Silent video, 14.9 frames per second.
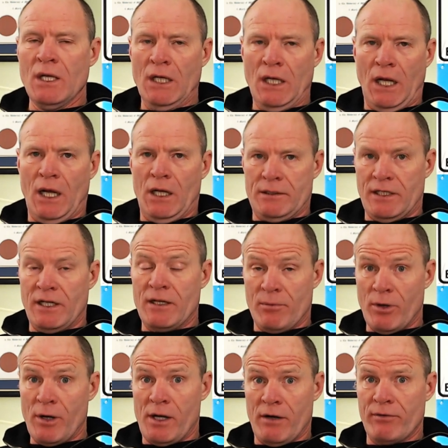uh, take a
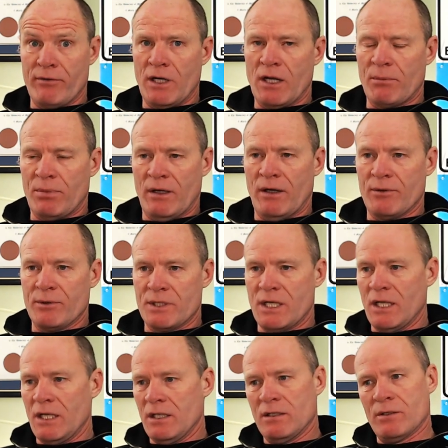break every couple hours,
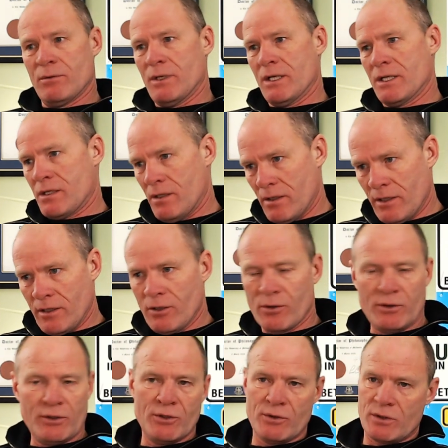get into the rest area, go
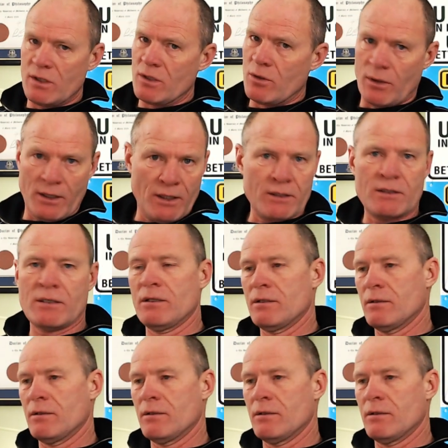use the toilet,